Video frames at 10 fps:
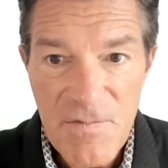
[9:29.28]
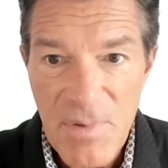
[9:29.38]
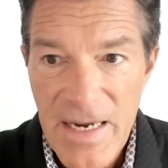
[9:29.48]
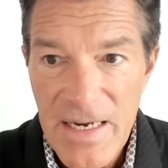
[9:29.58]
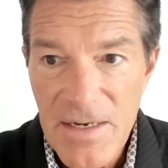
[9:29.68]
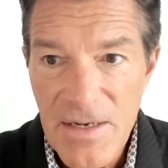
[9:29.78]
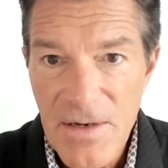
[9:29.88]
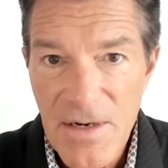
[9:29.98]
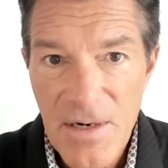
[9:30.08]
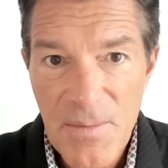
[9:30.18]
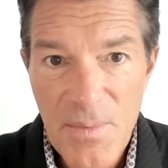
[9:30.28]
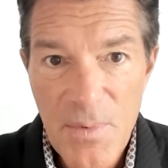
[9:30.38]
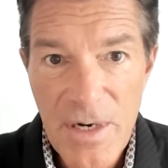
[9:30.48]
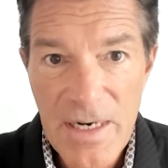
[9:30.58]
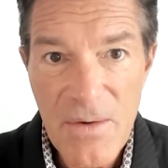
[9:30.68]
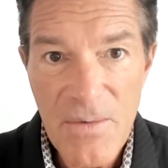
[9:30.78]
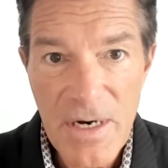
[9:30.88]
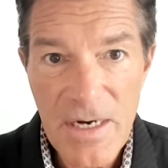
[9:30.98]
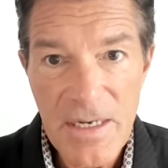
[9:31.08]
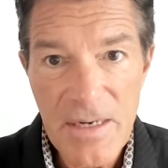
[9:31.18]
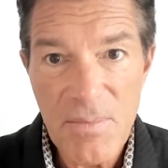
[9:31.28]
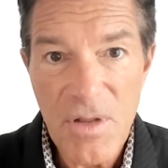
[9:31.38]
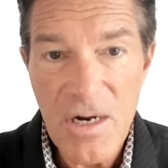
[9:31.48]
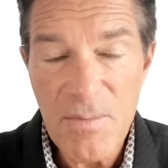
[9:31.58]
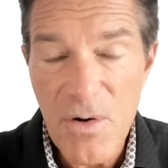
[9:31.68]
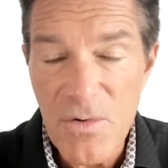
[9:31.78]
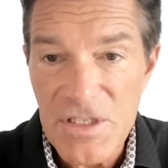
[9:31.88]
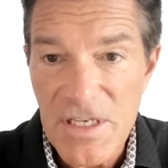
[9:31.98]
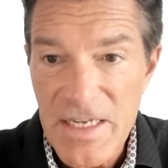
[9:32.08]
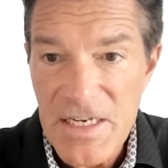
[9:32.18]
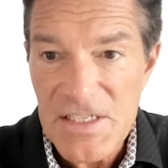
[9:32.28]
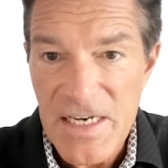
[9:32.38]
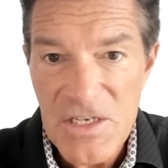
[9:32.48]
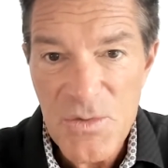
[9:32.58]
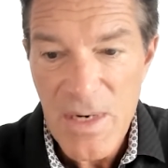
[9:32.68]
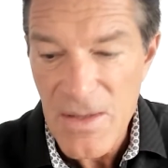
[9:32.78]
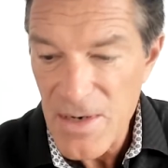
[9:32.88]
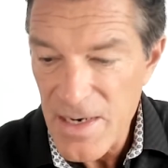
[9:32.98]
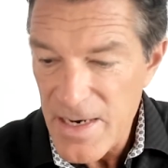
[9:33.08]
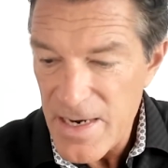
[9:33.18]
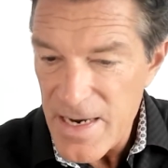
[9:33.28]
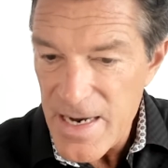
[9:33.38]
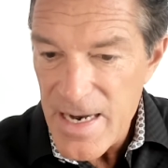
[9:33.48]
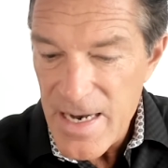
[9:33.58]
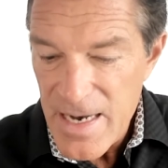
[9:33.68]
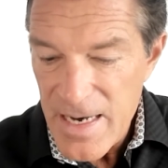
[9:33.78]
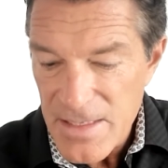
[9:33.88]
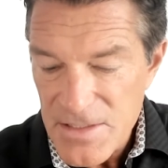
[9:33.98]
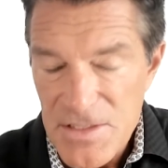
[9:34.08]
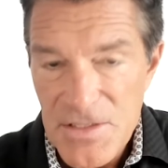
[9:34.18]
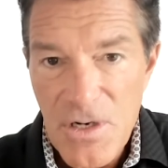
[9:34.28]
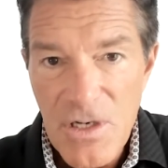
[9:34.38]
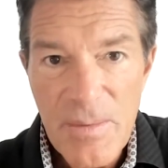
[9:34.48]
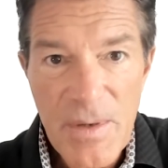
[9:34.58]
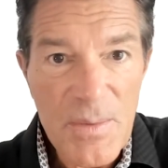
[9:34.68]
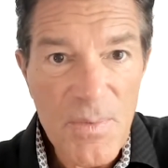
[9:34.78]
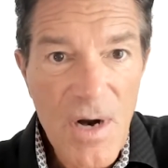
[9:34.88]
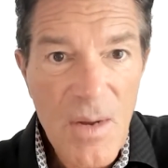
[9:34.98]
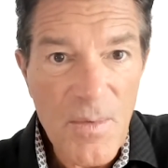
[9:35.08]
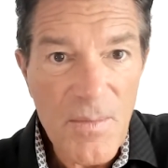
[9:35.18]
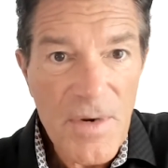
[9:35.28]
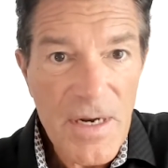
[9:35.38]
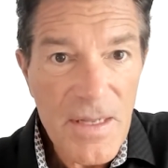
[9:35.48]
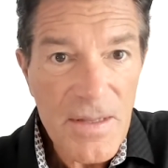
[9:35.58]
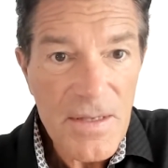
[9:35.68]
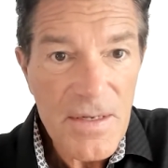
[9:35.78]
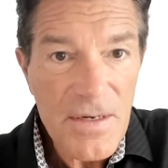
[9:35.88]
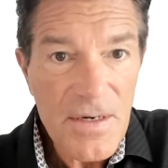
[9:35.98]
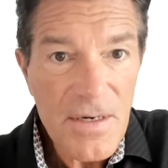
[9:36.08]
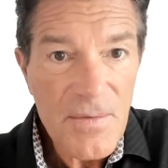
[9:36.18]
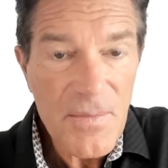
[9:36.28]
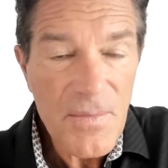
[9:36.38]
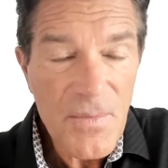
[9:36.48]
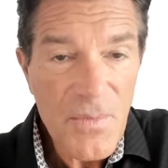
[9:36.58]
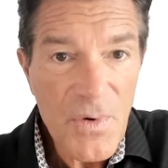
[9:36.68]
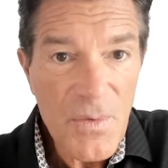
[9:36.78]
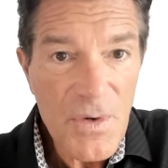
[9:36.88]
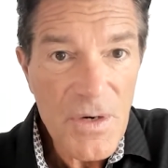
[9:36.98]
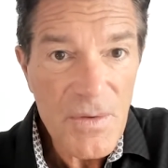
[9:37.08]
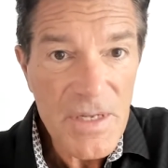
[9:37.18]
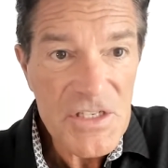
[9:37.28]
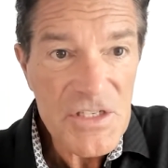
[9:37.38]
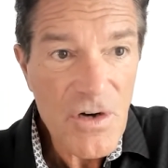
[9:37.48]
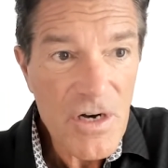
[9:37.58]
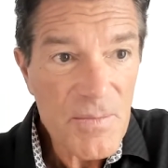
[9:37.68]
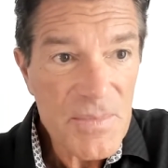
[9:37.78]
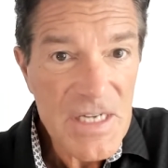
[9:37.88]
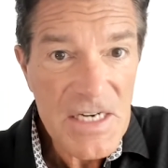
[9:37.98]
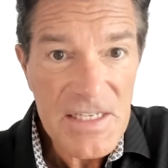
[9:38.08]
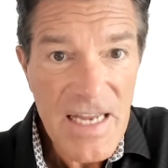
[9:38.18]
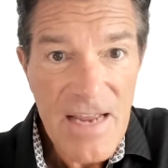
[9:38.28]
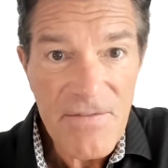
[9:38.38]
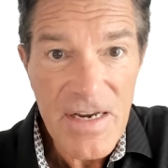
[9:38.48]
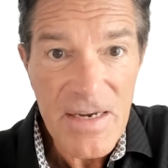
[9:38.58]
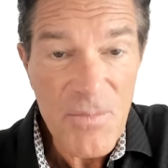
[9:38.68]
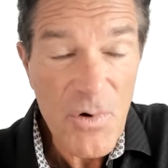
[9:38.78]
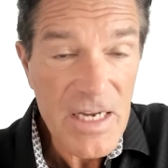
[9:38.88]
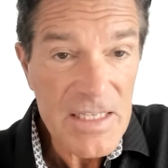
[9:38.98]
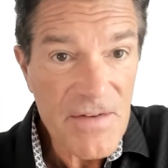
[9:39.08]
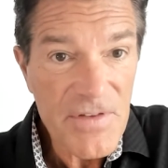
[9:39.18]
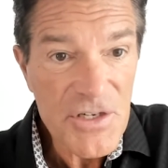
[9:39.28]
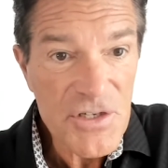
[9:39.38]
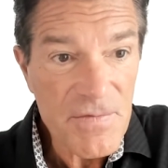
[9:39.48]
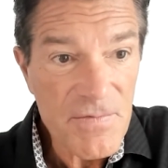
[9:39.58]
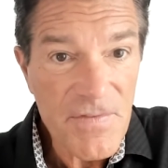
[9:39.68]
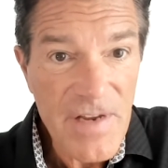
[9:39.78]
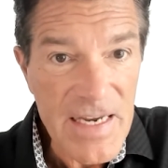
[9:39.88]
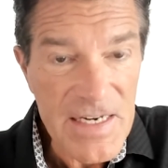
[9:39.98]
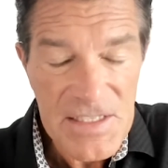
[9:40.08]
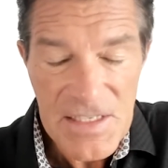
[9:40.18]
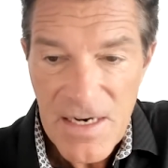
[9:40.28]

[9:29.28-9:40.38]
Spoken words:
Blank put it out on a blog post on his site as well, and talked about the problem and where Lean Startup doesn't have a market definition phase,